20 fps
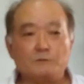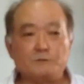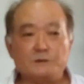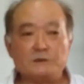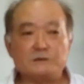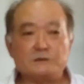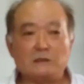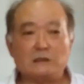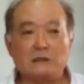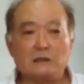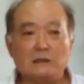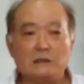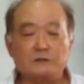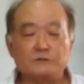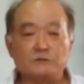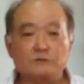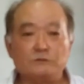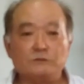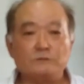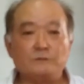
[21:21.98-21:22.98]
finished high
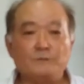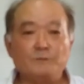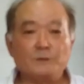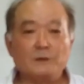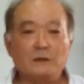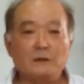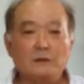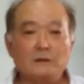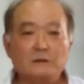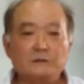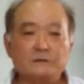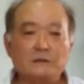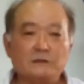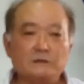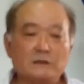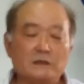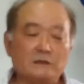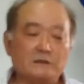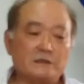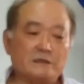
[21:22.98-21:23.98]
school,
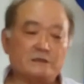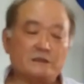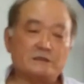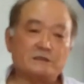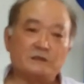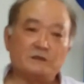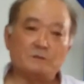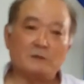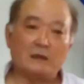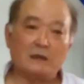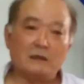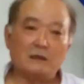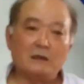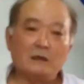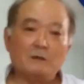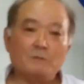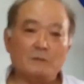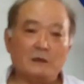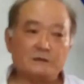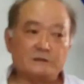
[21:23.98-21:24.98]
Sensei Shima,
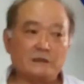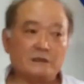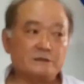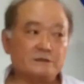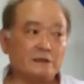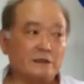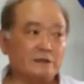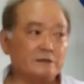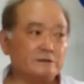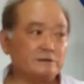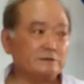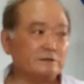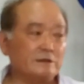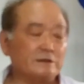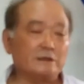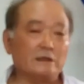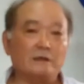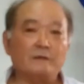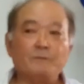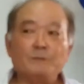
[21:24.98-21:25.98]
my sensei,
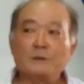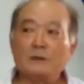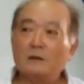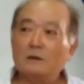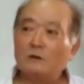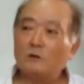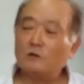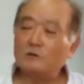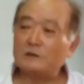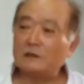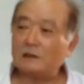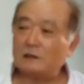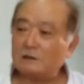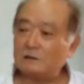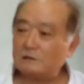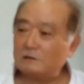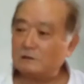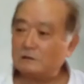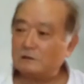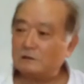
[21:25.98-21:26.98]
said, Ota,